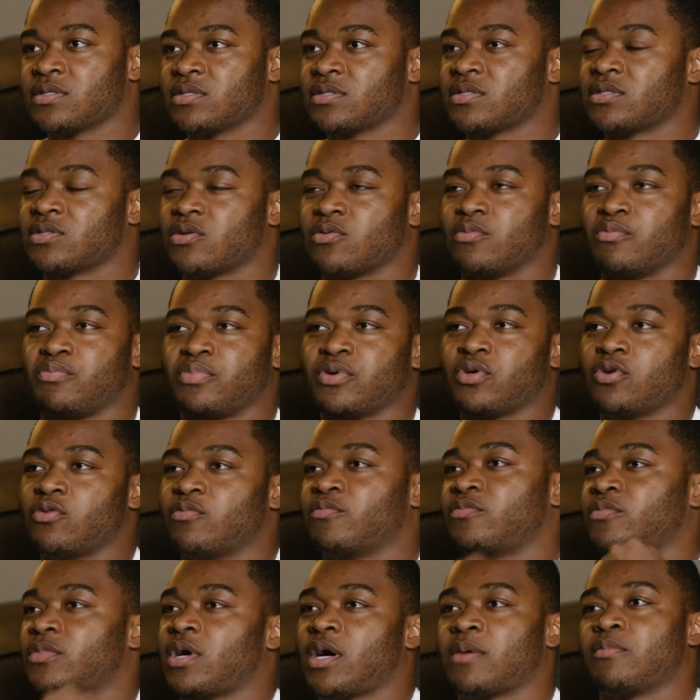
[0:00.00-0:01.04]
So boom,
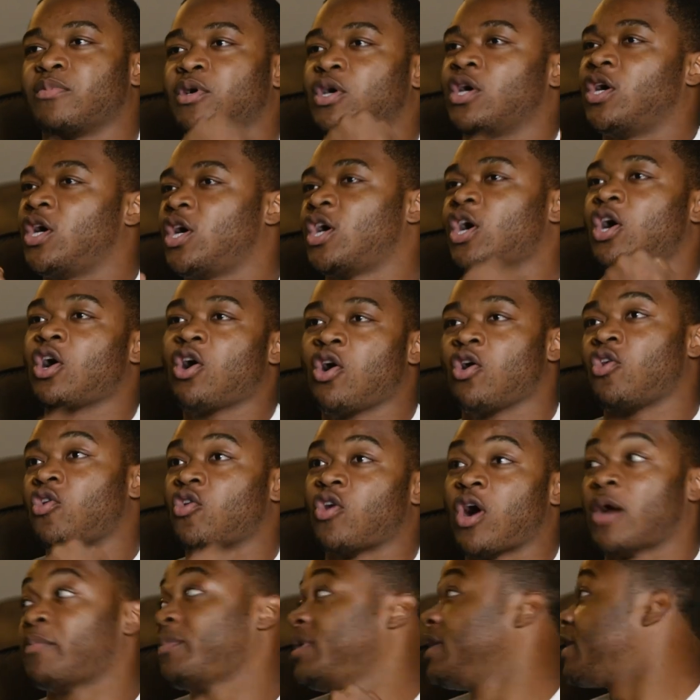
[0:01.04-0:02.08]
I'm gone.
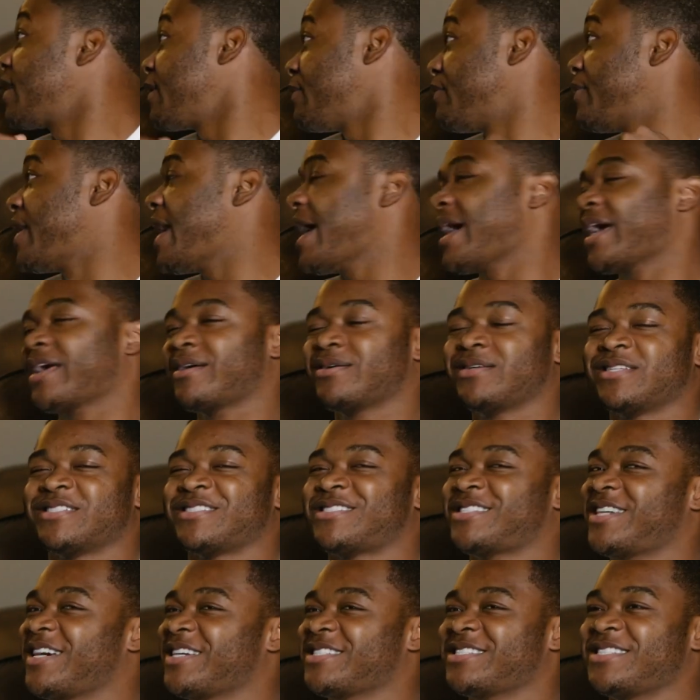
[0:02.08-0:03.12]
I'm looking back. And
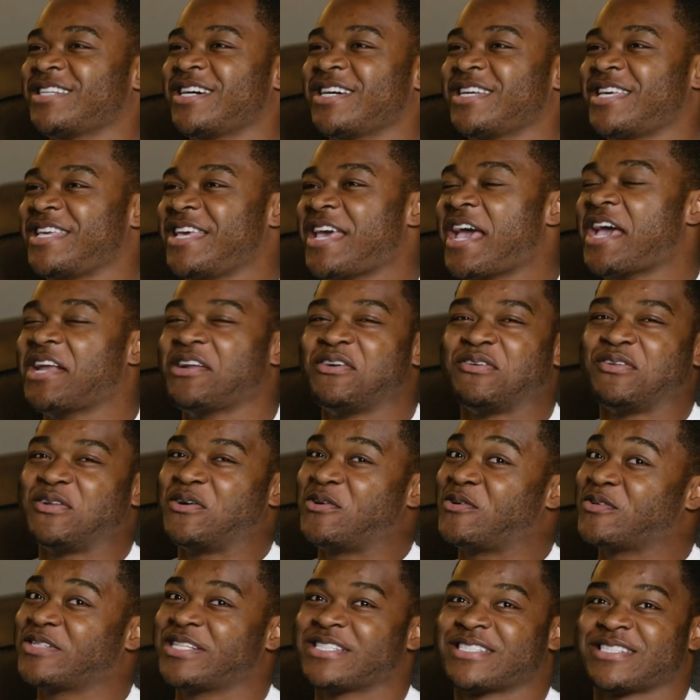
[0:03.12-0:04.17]
Chestnut, he ain't no
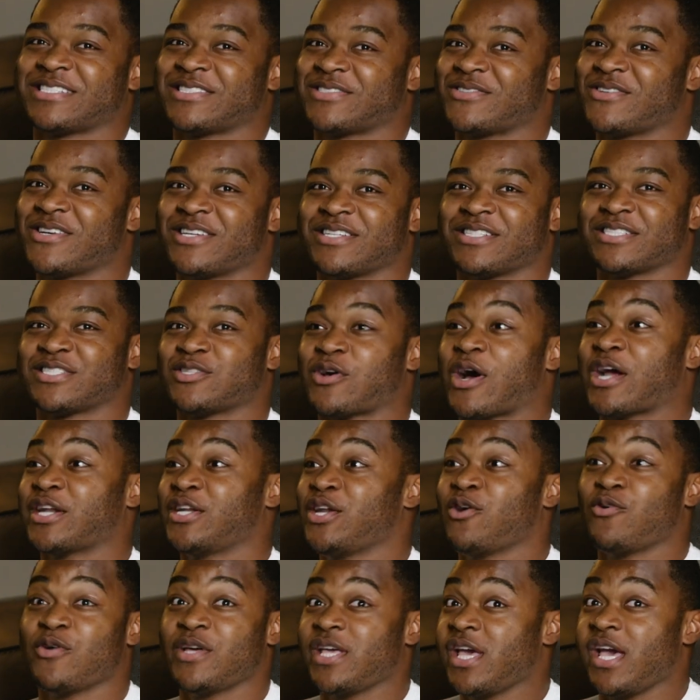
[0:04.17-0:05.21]
long distance runner. So I
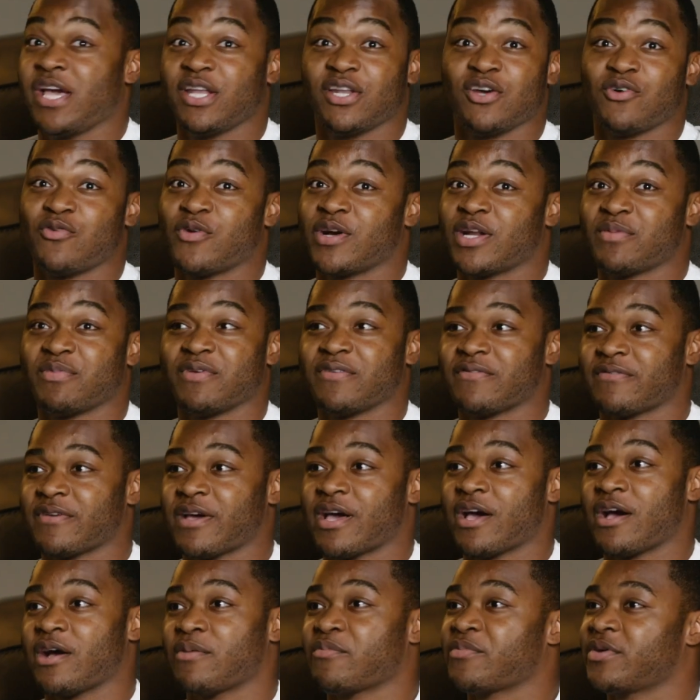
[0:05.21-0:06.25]
know he ain't nowhere to be
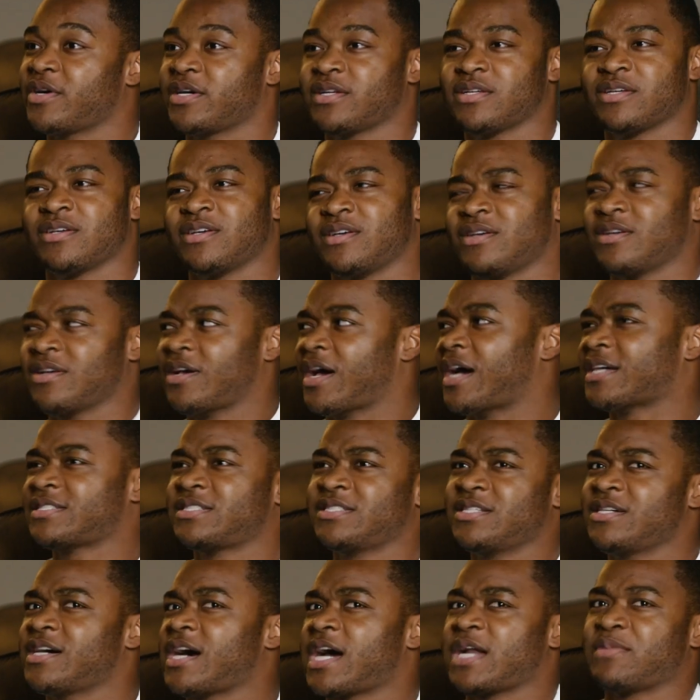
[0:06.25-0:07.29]
found. But I
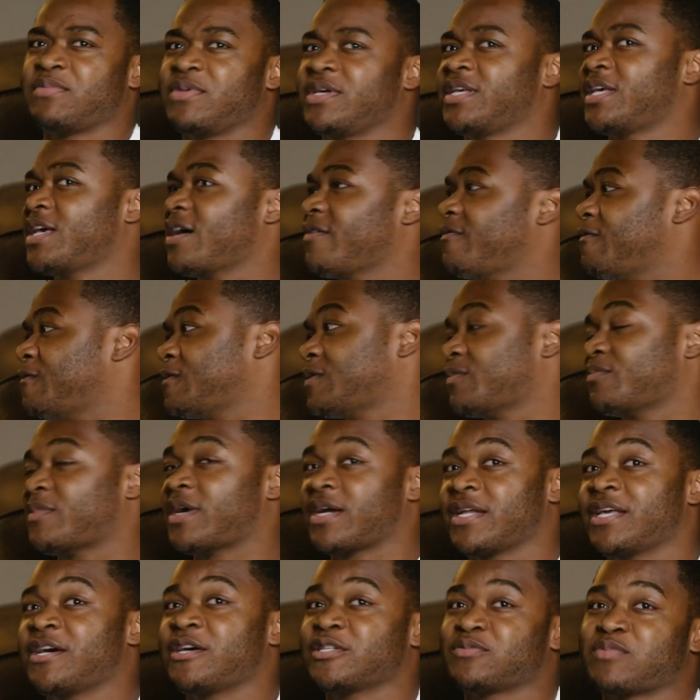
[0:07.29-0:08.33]
still got to be careful.
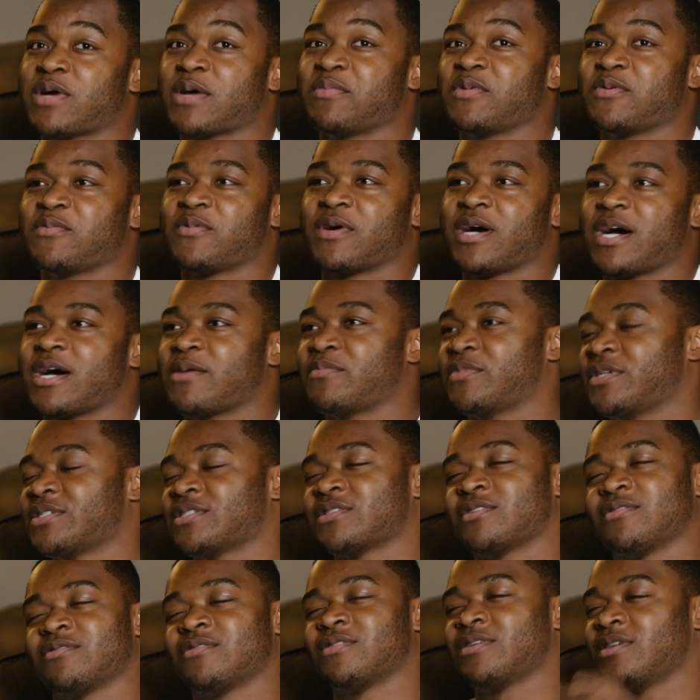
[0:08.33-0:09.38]
Somebody else might be behind me.
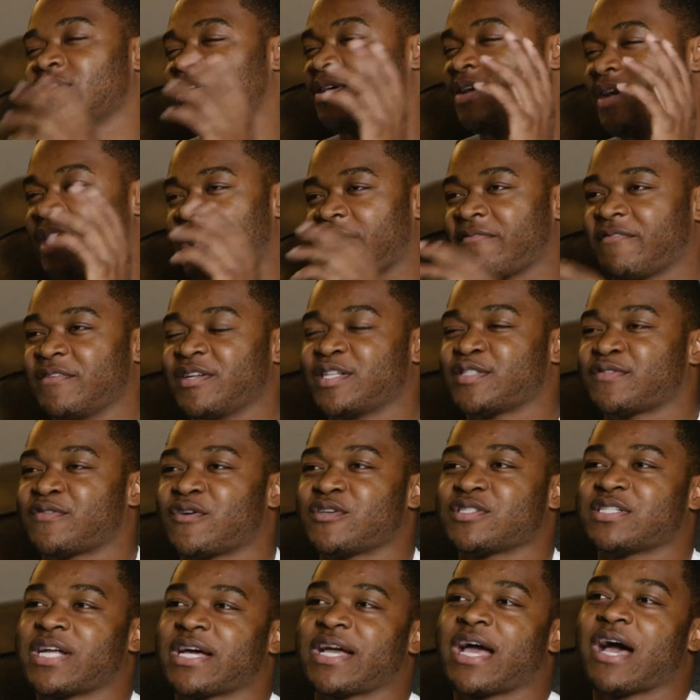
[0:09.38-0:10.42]
So I finished
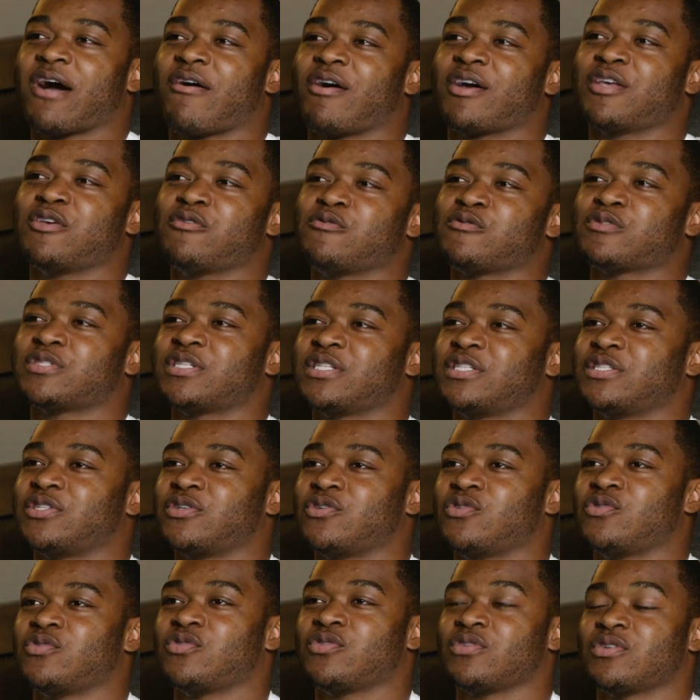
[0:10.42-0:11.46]
first like how I usually
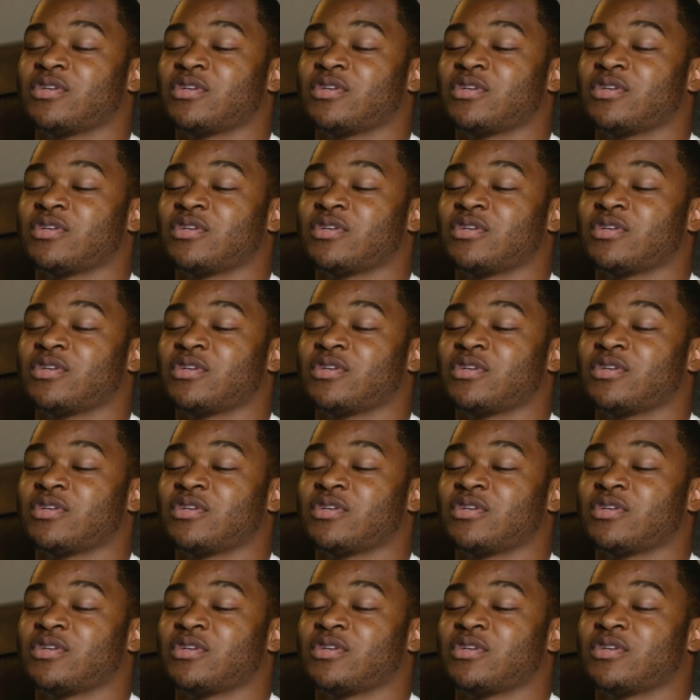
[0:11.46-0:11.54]
do.